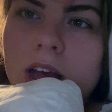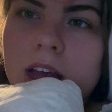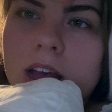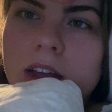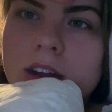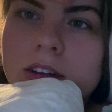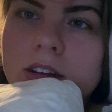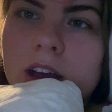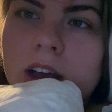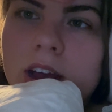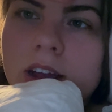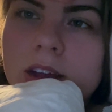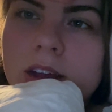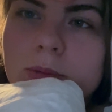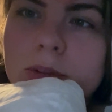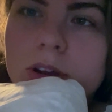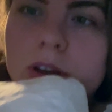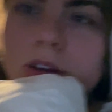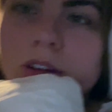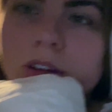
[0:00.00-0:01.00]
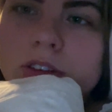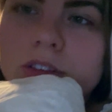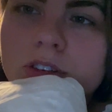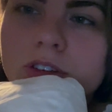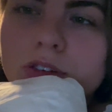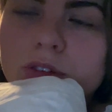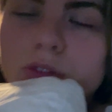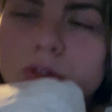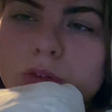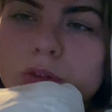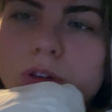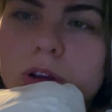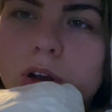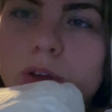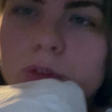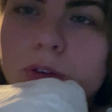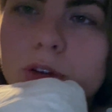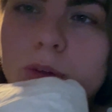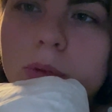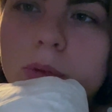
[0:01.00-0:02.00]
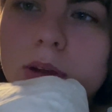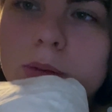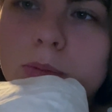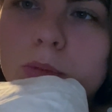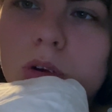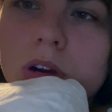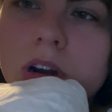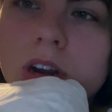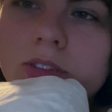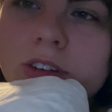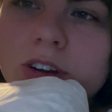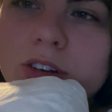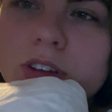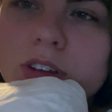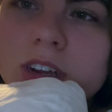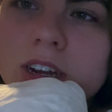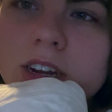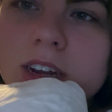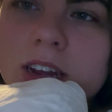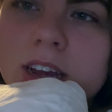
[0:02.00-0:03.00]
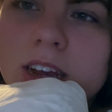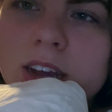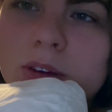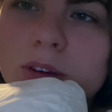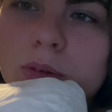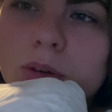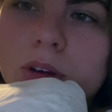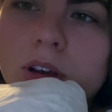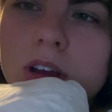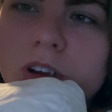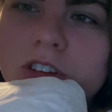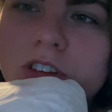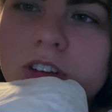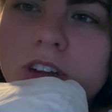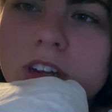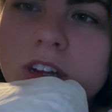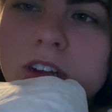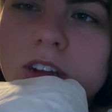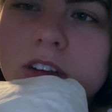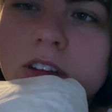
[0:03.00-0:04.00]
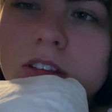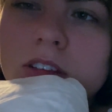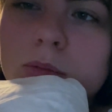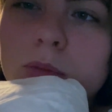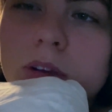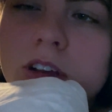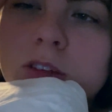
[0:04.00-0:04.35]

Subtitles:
and I am going to go through my morning routine now, which is my